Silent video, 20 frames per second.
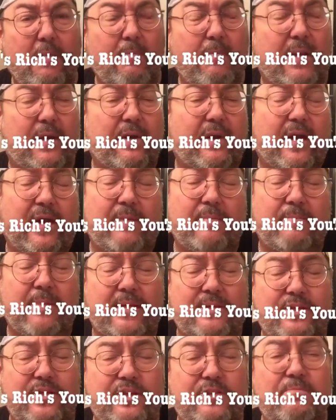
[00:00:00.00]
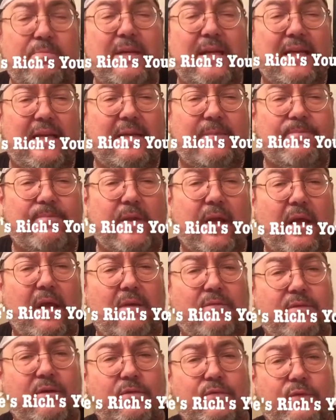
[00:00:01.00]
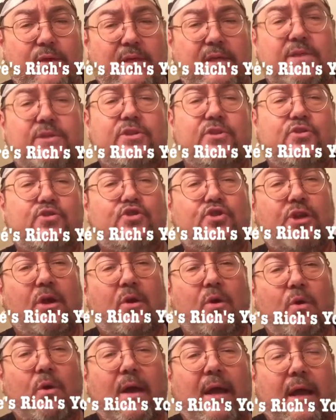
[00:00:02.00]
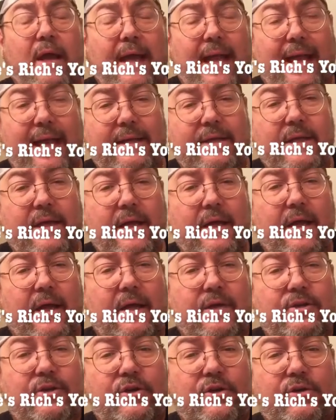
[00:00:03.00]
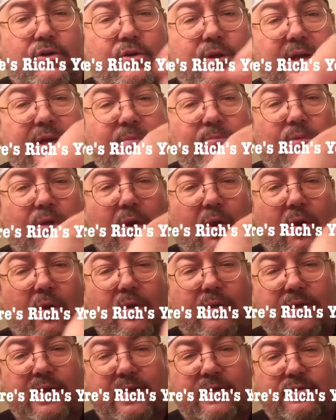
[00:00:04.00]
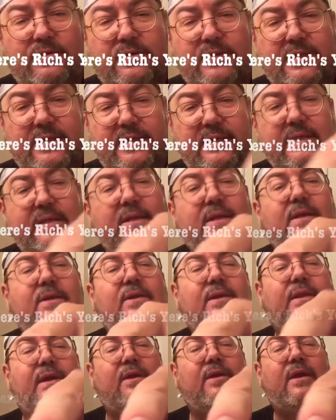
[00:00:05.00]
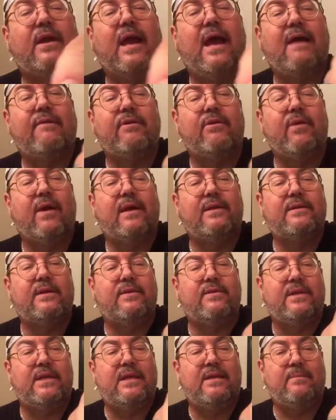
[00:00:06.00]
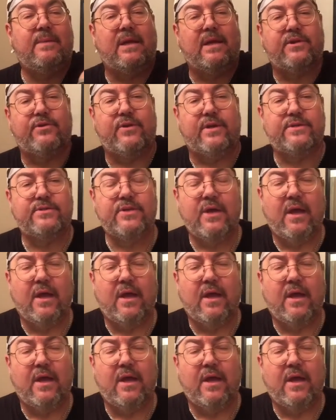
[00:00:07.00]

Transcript: better yet, message me. Feel free to do so at Hunter Greenbro. There you have it right there, the email address.